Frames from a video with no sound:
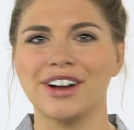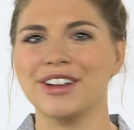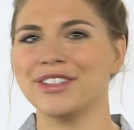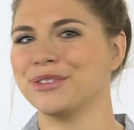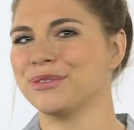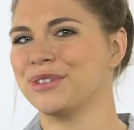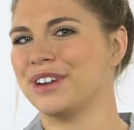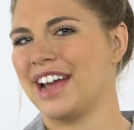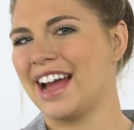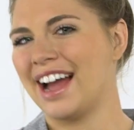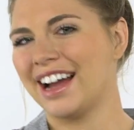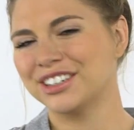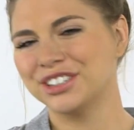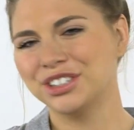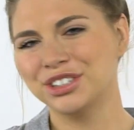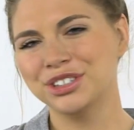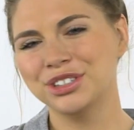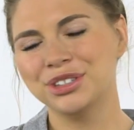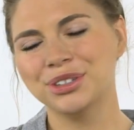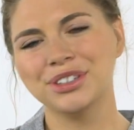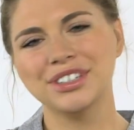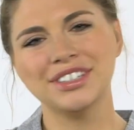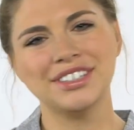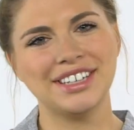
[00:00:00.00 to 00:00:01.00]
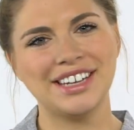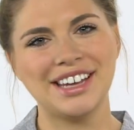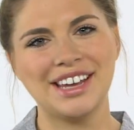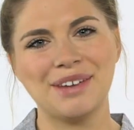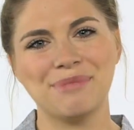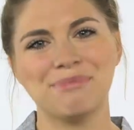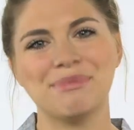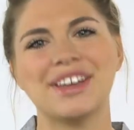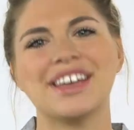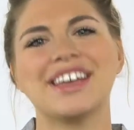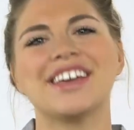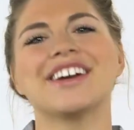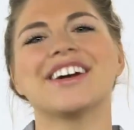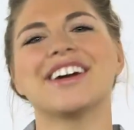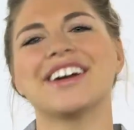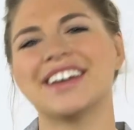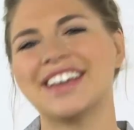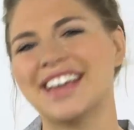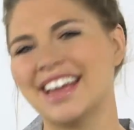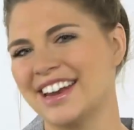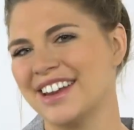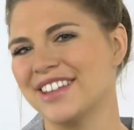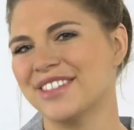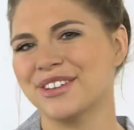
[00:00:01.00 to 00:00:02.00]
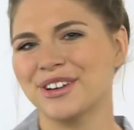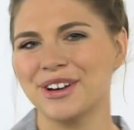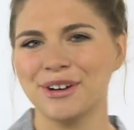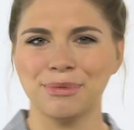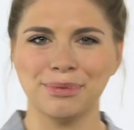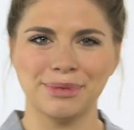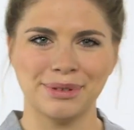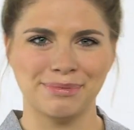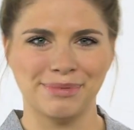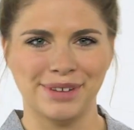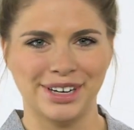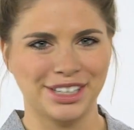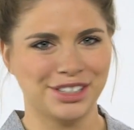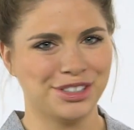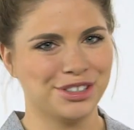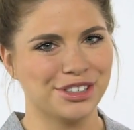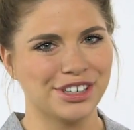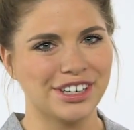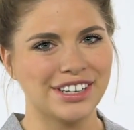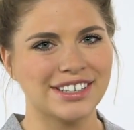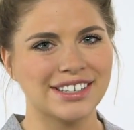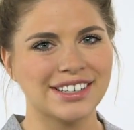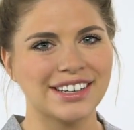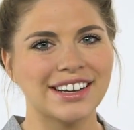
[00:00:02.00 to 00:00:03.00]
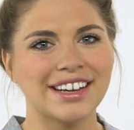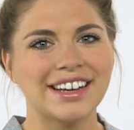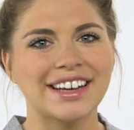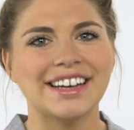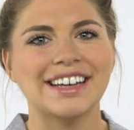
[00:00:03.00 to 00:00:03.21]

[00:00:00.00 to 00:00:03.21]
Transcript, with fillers: on the Reaction Tour team here at Kenneth Copeland Ministries.